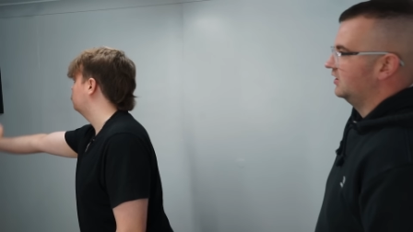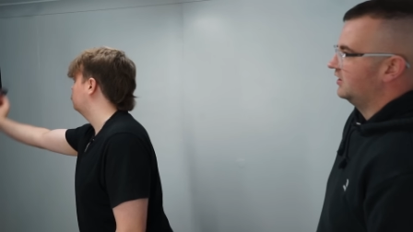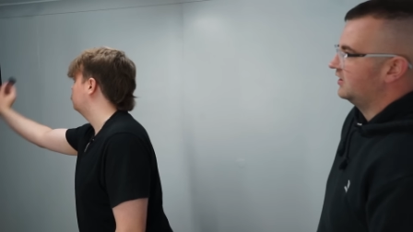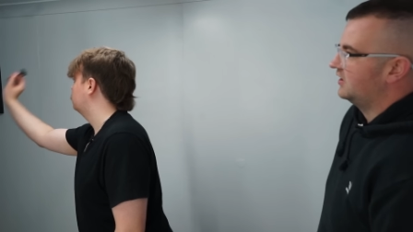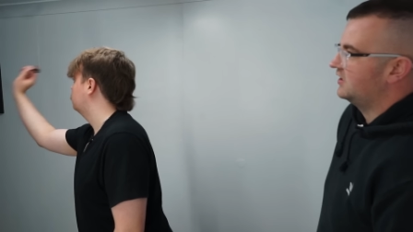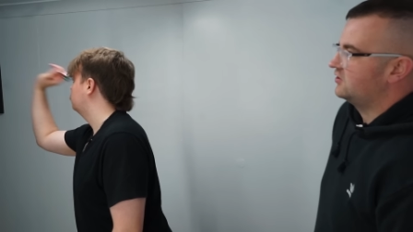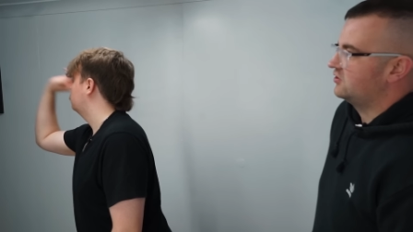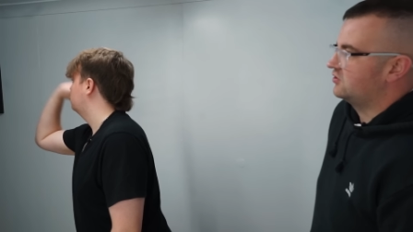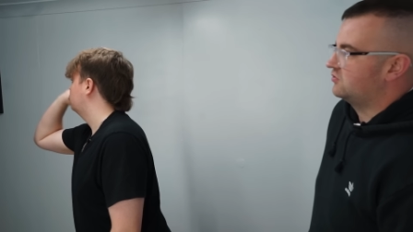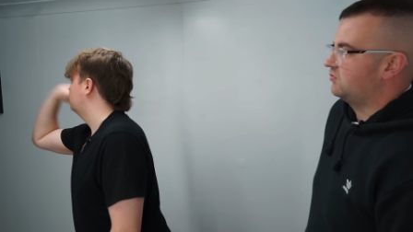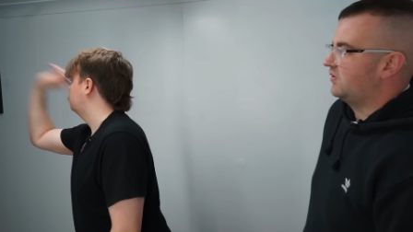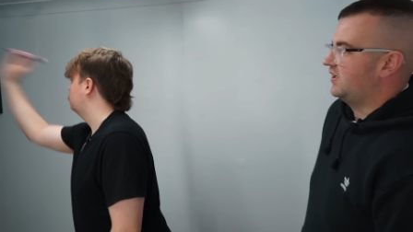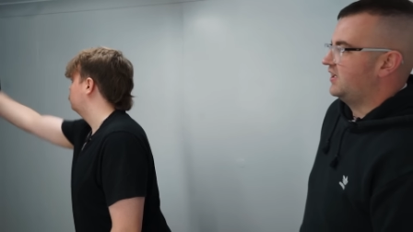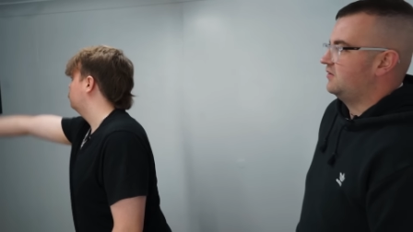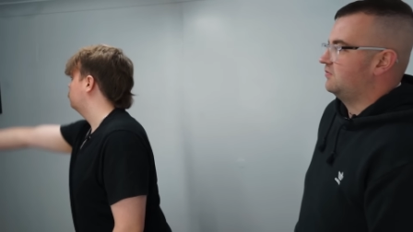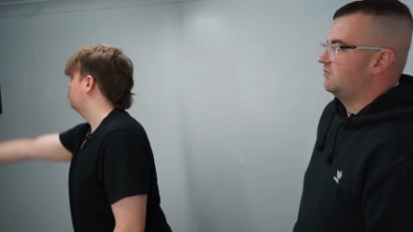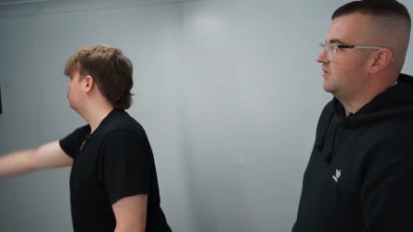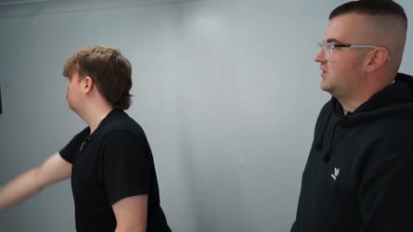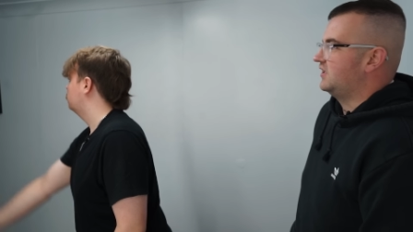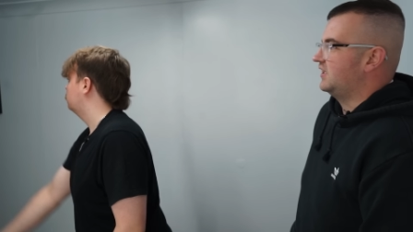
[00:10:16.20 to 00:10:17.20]
and it's just
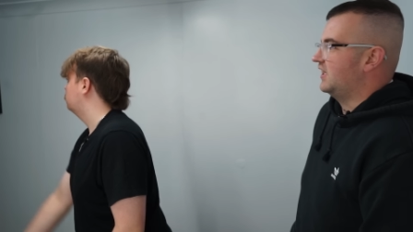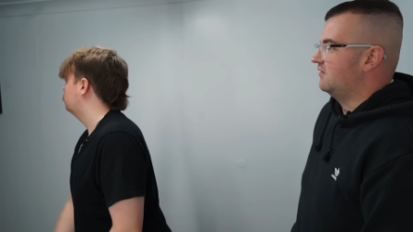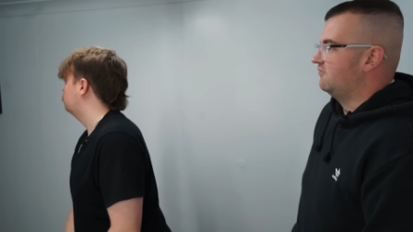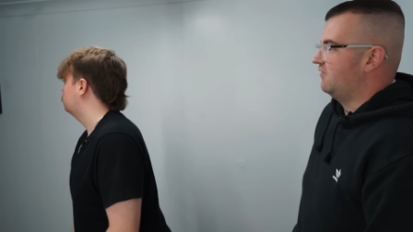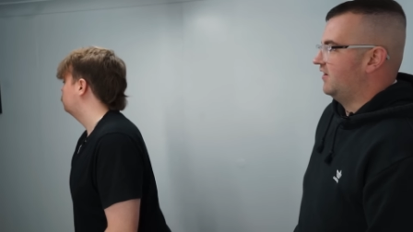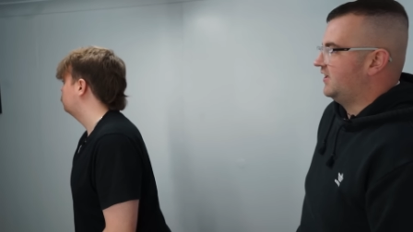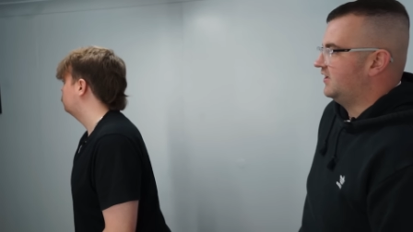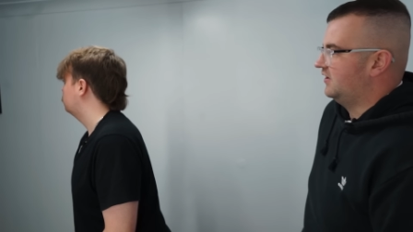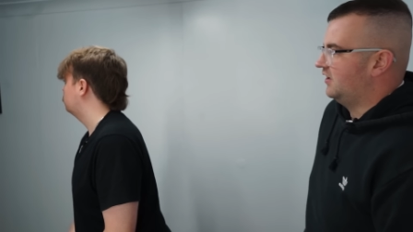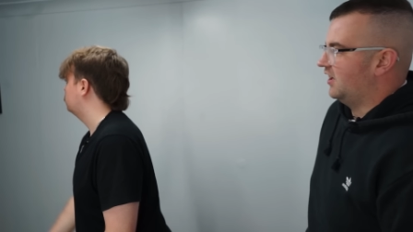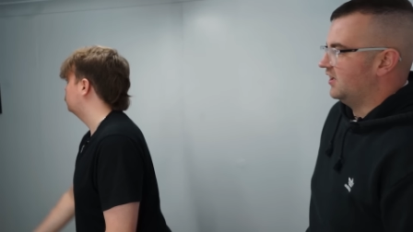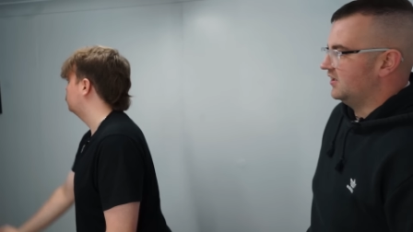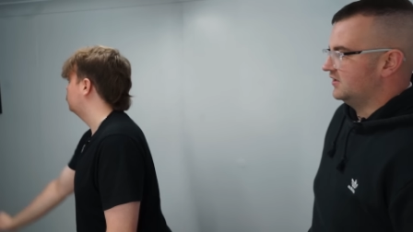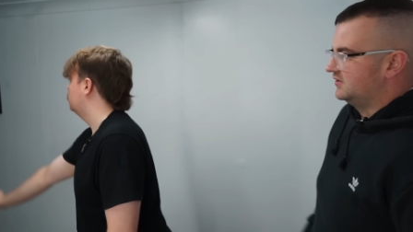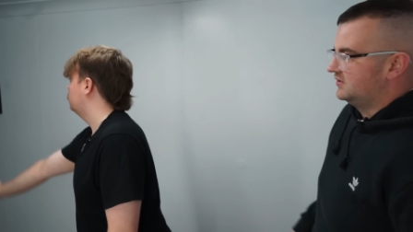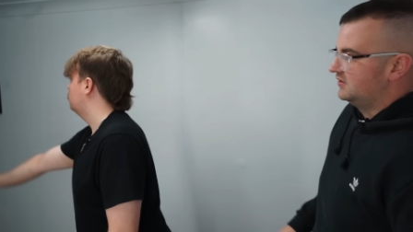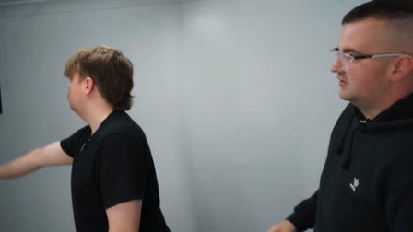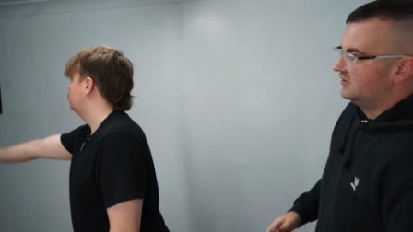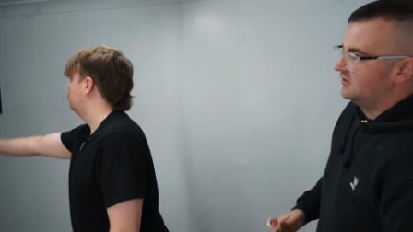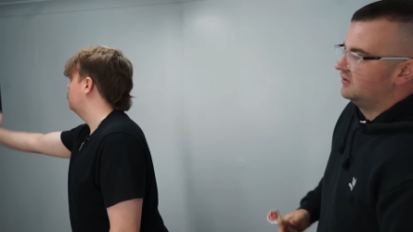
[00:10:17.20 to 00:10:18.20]
weird when you get
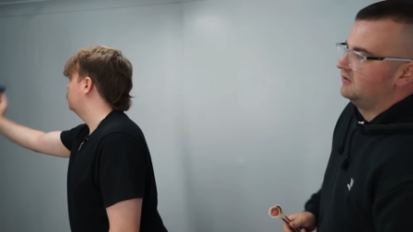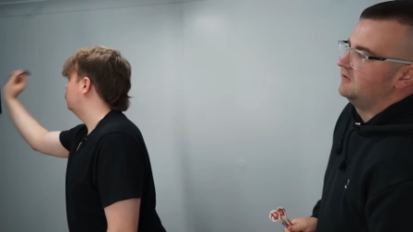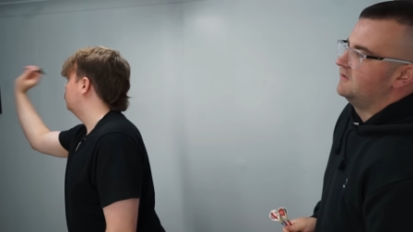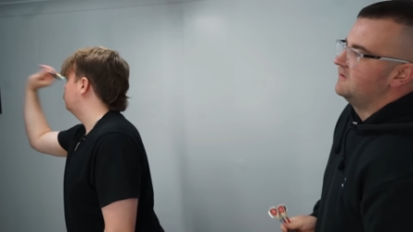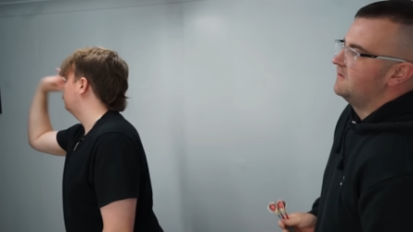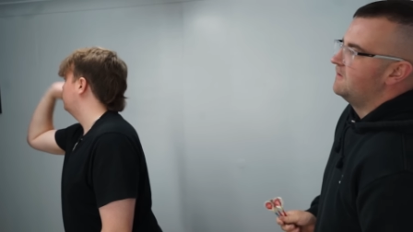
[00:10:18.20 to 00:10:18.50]
recognised. I